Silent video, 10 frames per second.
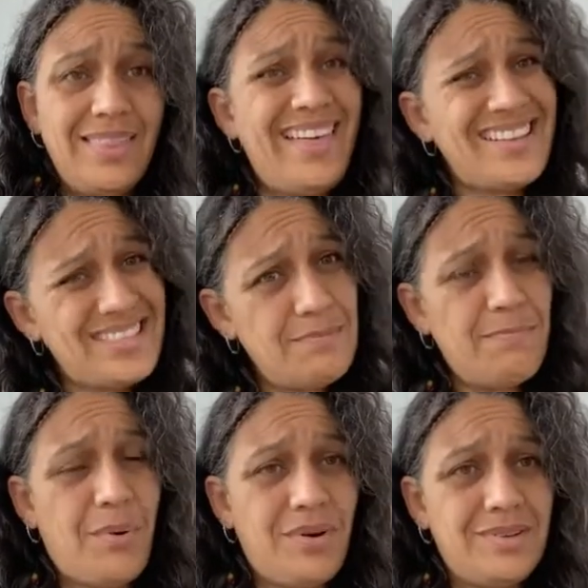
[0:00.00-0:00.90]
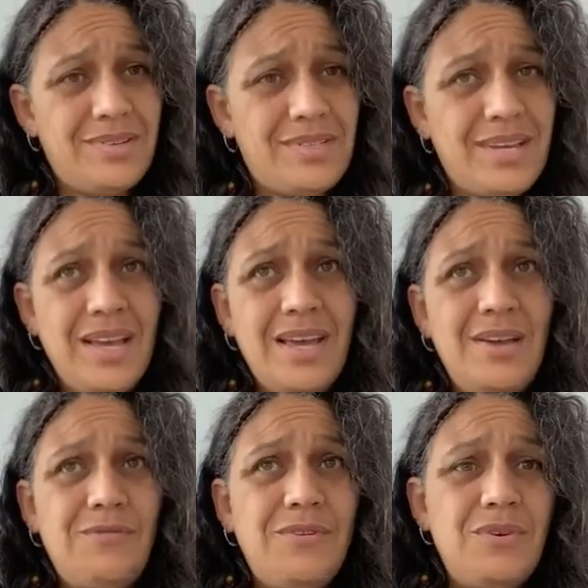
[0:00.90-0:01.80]
That's important.
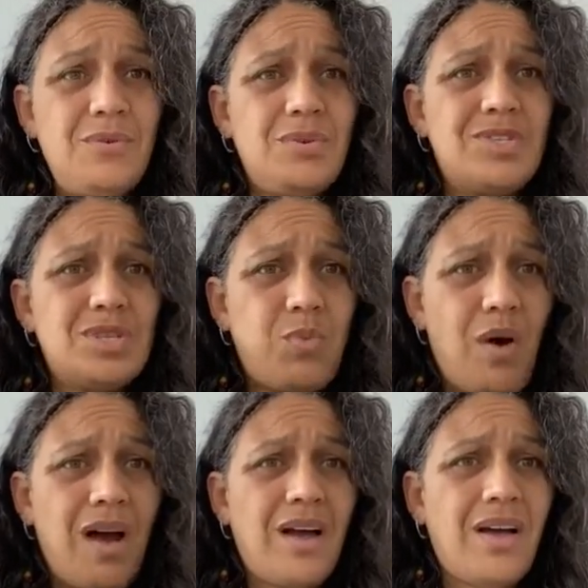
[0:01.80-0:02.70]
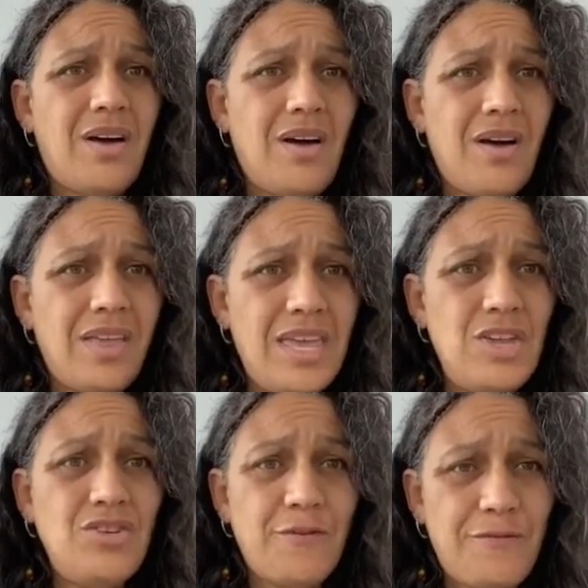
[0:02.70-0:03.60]
If you just walk
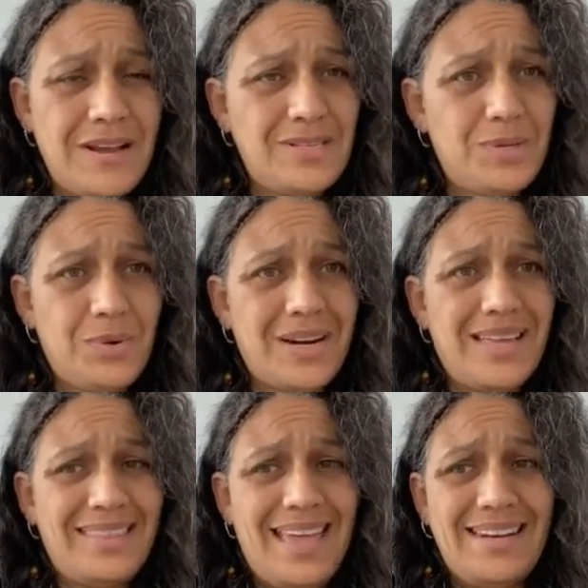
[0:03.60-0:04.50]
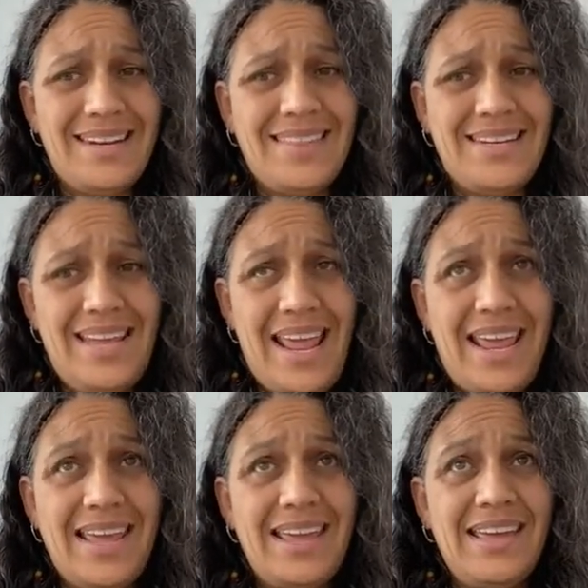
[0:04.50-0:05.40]
in your front door at the end of the
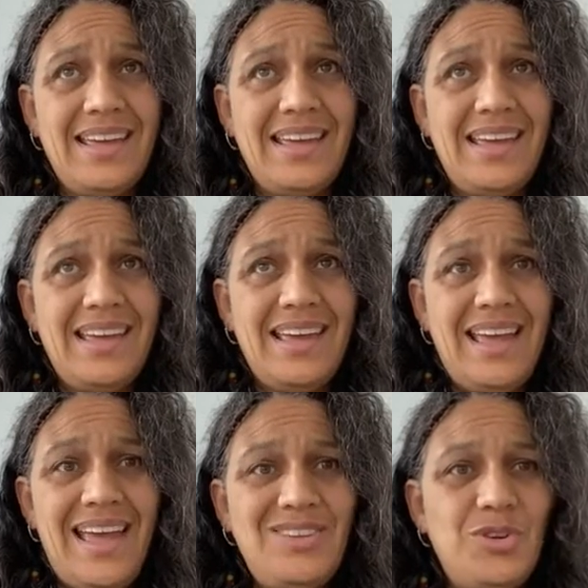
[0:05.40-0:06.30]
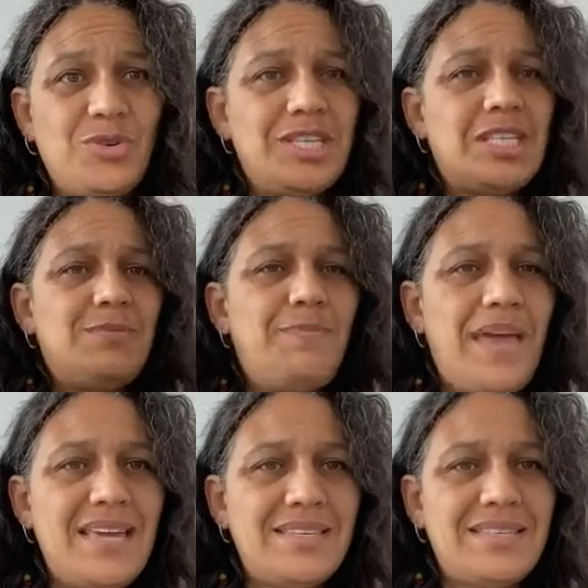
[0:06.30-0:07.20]
day and your
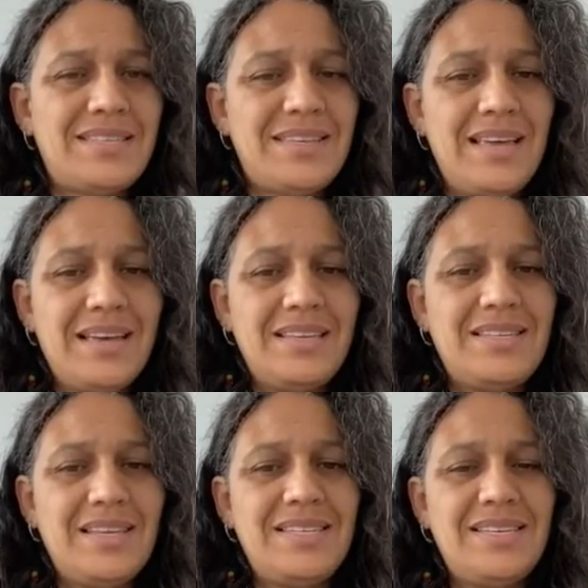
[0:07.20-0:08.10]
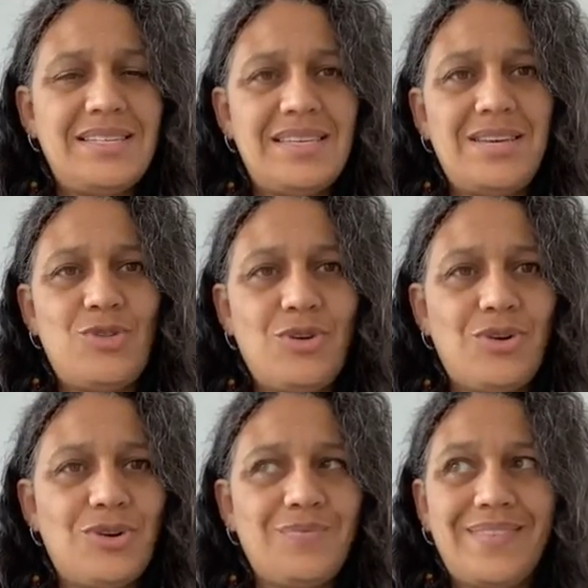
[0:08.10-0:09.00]
space doesn't
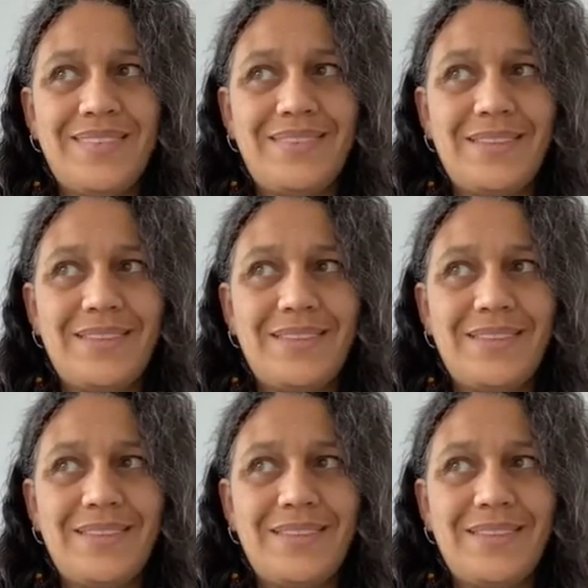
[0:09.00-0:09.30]
either